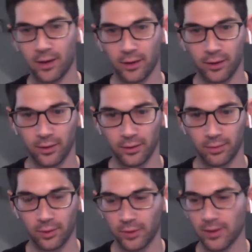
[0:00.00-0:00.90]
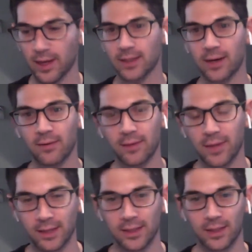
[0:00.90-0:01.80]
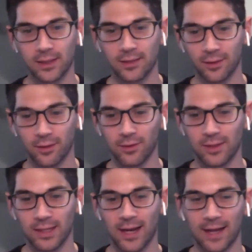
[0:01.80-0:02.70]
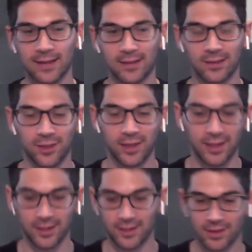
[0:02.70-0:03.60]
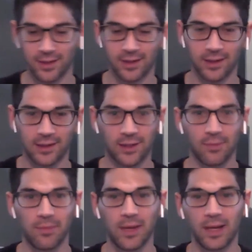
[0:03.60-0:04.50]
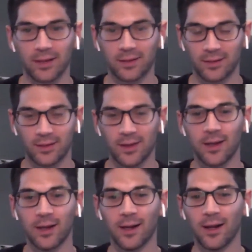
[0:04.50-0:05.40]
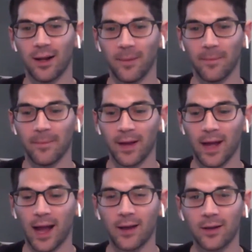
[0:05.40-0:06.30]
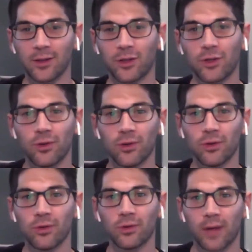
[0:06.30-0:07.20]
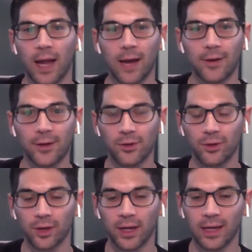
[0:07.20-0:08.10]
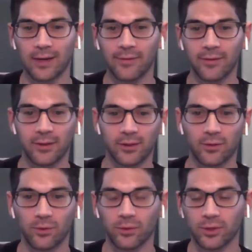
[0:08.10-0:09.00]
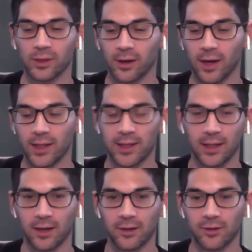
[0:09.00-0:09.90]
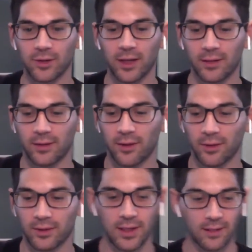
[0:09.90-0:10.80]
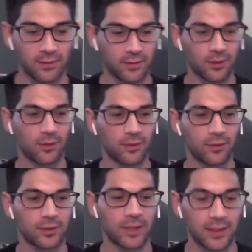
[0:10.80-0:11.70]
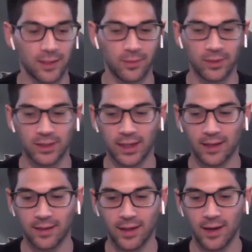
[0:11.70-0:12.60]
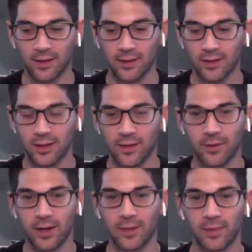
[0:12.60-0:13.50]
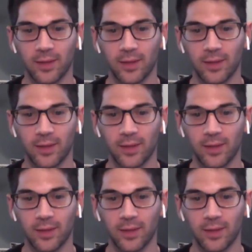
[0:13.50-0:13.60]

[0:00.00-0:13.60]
and her prereqs and everything's into her OTCAS and she hits submit. How did you look at different schools across the country? So say someone's like, they got all their stuff ready,